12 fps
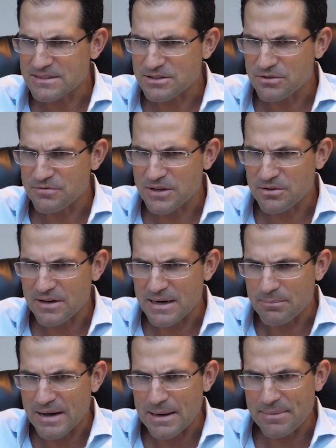Like, do you feel
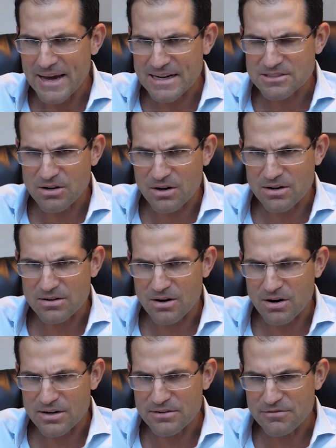like buybacks
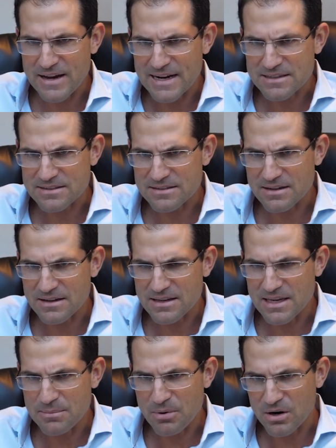are in fact
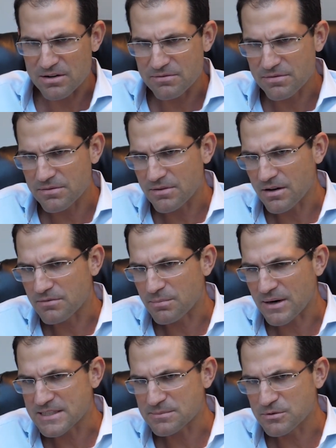a key part of
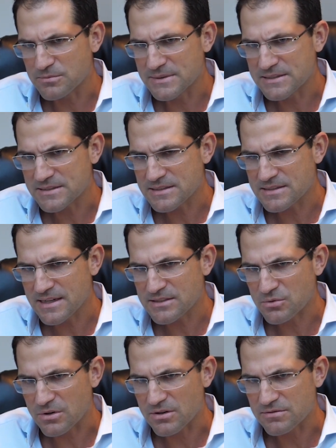price movement these
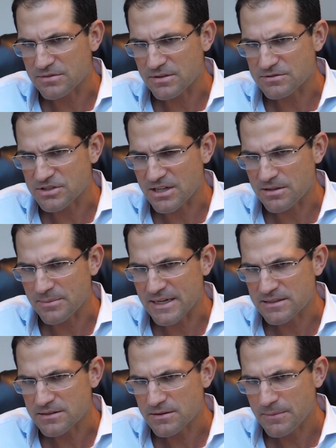days, or of share
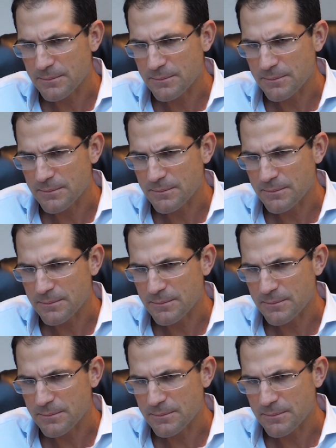demand?